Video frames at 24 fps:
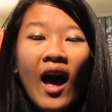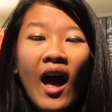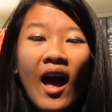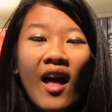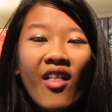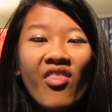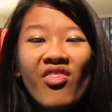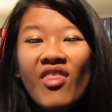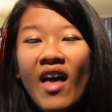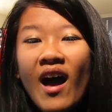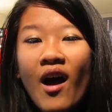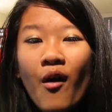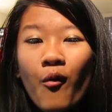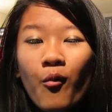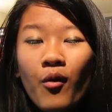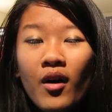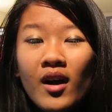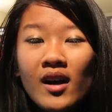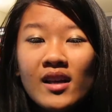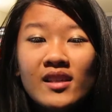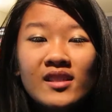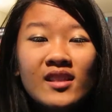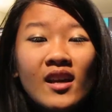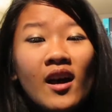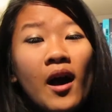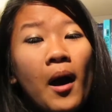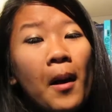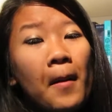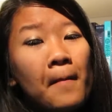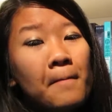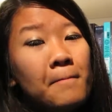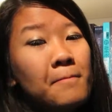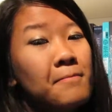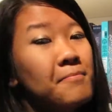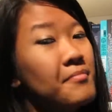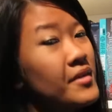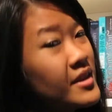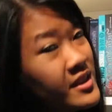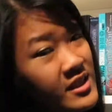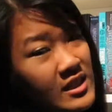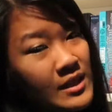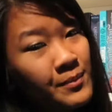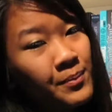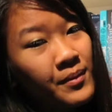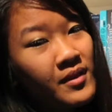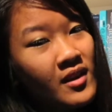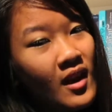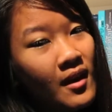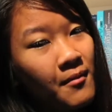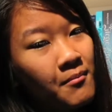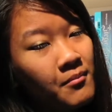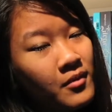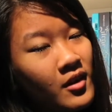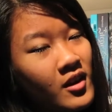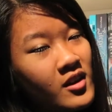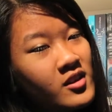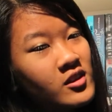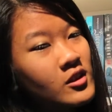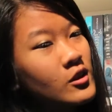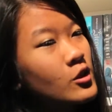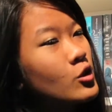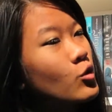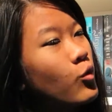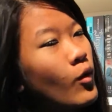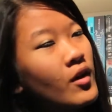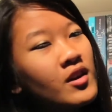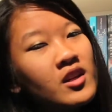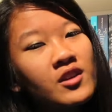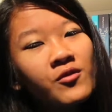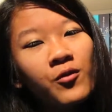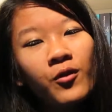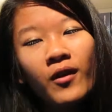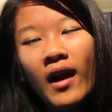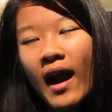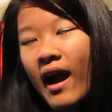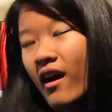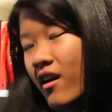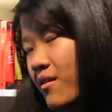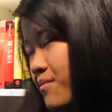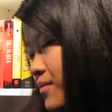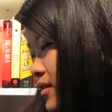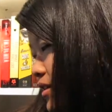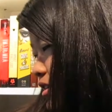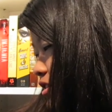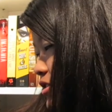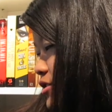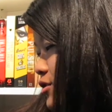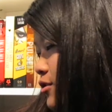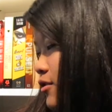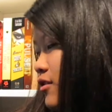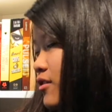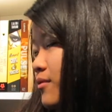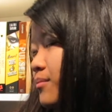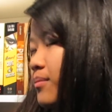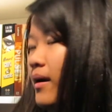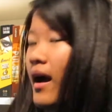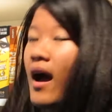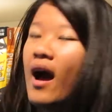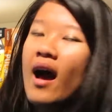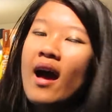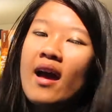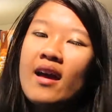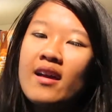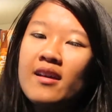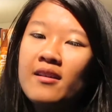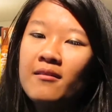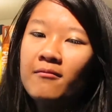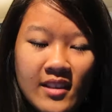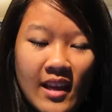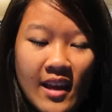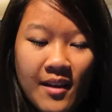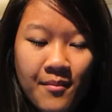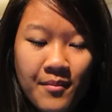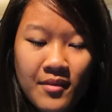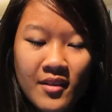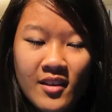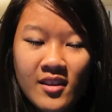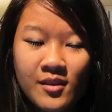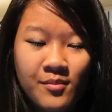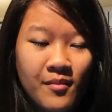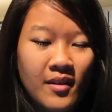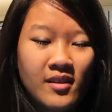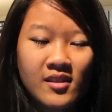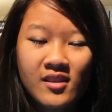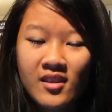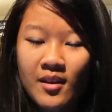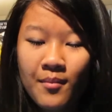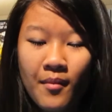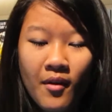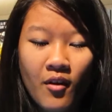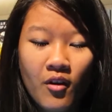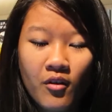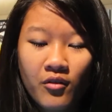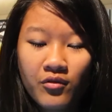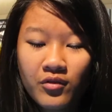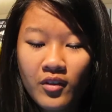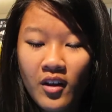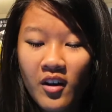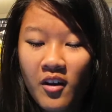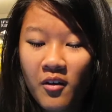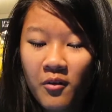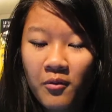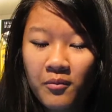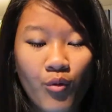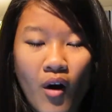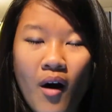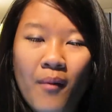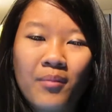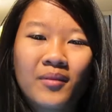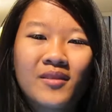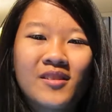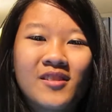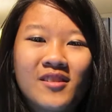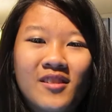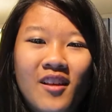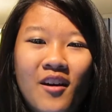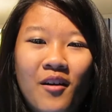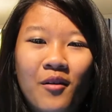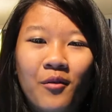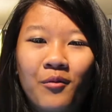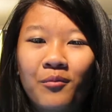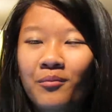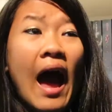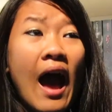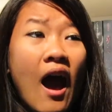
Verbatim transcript: And that was Mr. Penumbra's 24-hour bookstore by, damn it, this messes up my whole flow, Robin Sloan.